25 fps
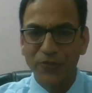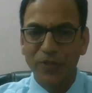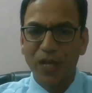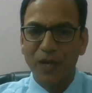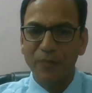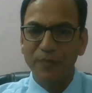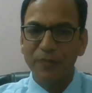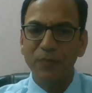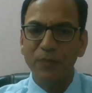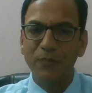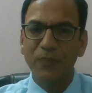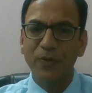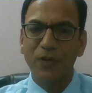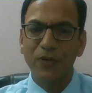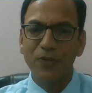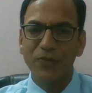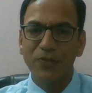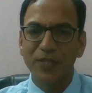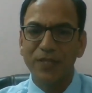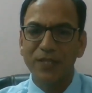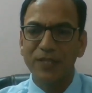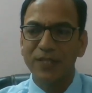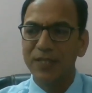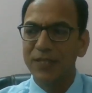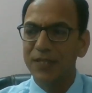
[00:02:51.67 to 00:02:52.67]
Thermal
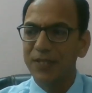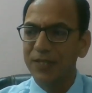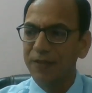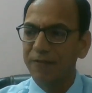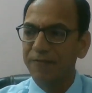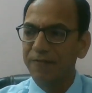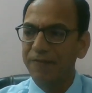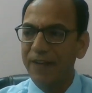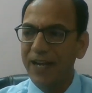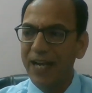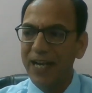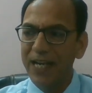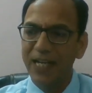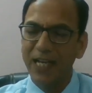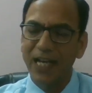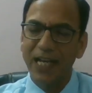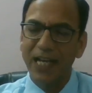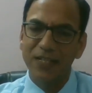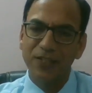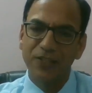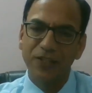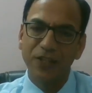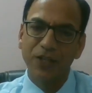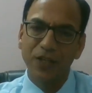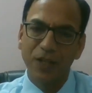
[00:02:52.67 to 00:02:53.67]
process is defined
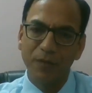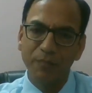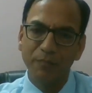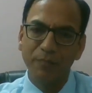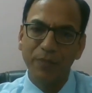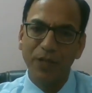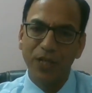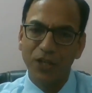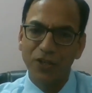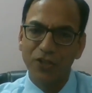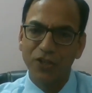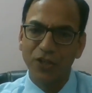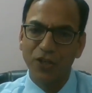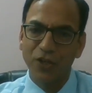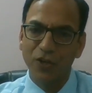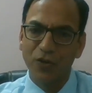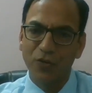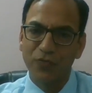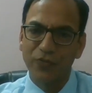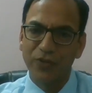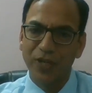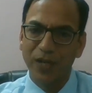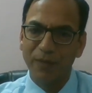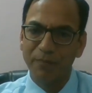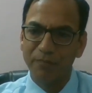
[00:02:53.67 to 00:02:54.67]
as the combination
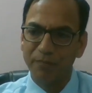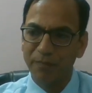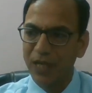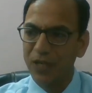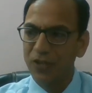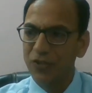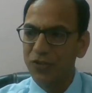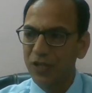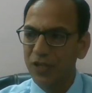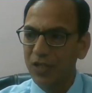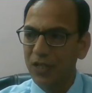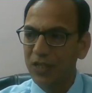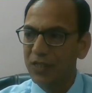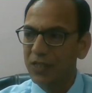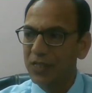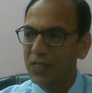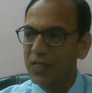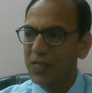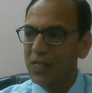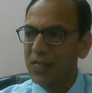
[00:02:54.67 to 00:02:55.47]
of temperature